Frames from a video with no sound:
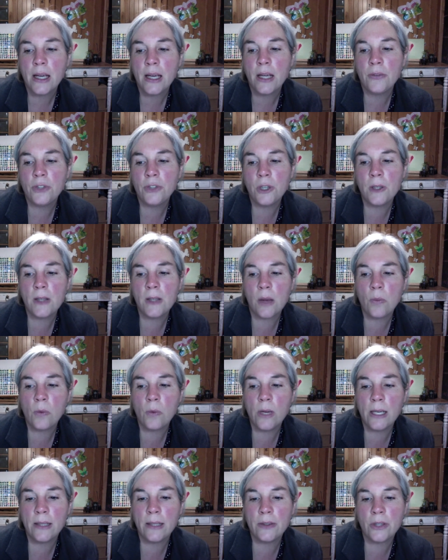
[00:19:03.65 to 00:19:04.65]
If she is
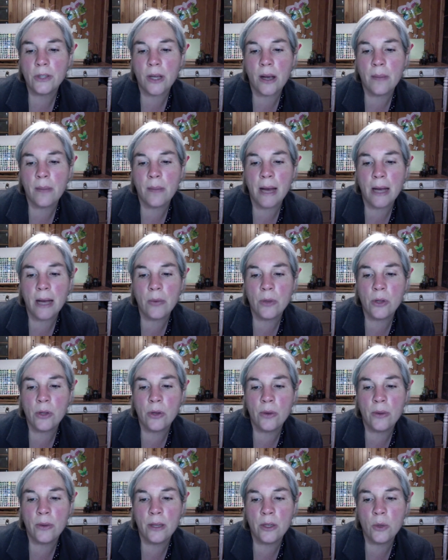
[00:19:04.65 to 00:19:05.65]
unwilling to come back with
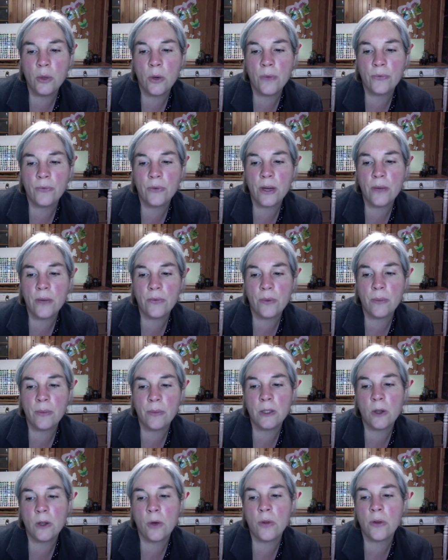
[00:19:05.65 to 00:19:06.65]
you, then you are free from
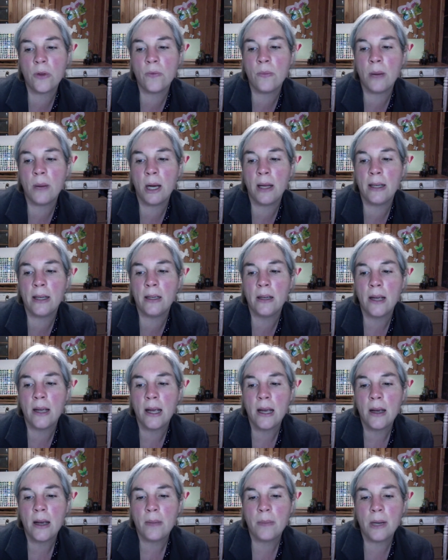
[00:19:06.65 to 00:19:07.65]
this oath of mine,
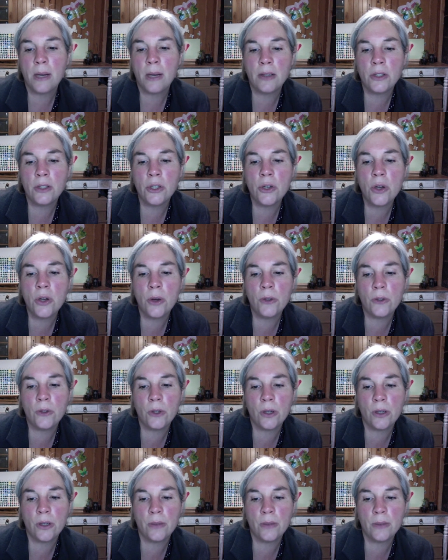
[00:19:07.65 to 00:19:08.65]
but under no
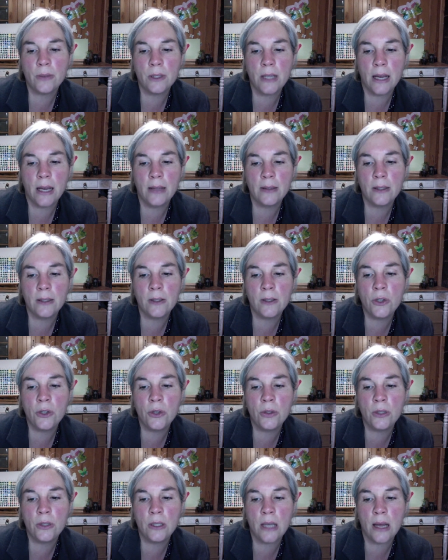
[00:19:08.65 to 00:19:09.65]
circumstances are you
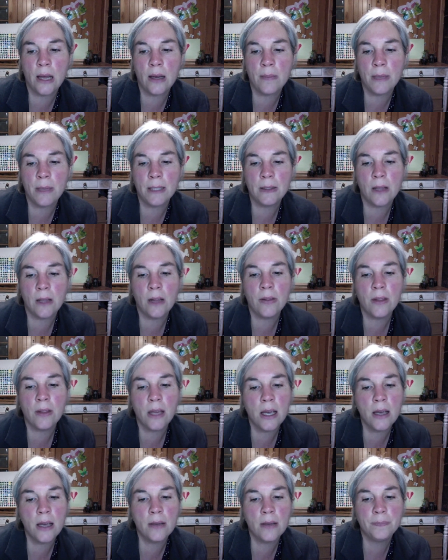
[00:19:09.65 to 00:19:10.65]
to take my son there."